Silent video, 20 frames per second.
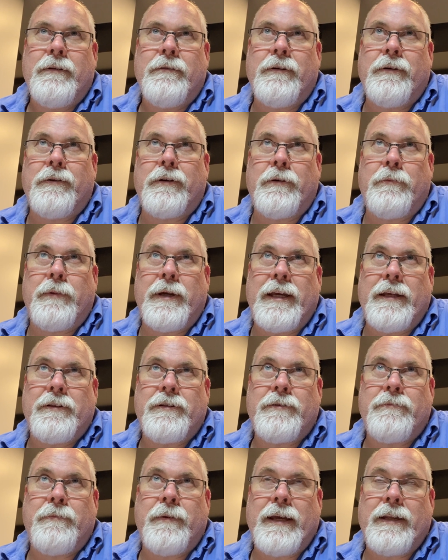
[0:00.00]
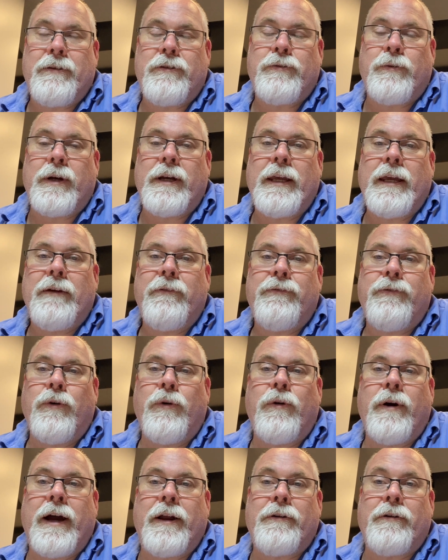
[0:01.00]
what would it be? It's about
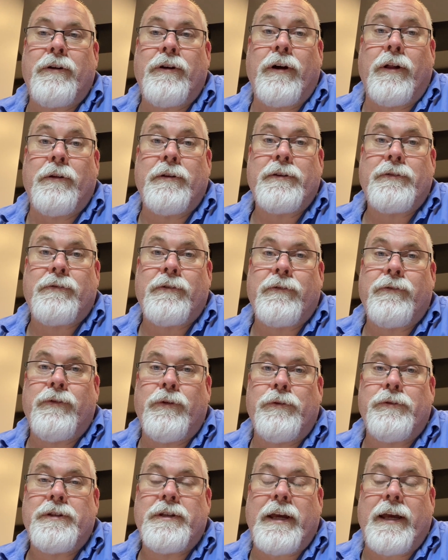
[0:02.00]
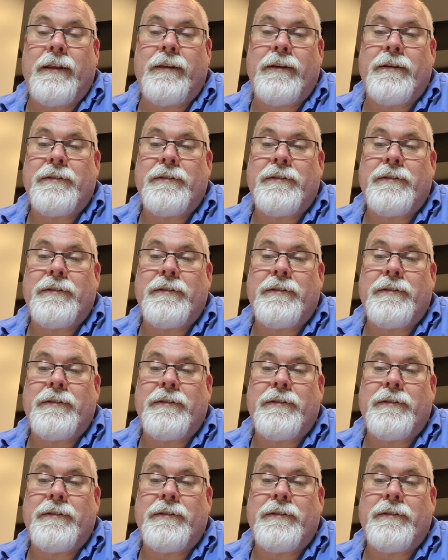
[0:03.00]
$2,400 for a full set.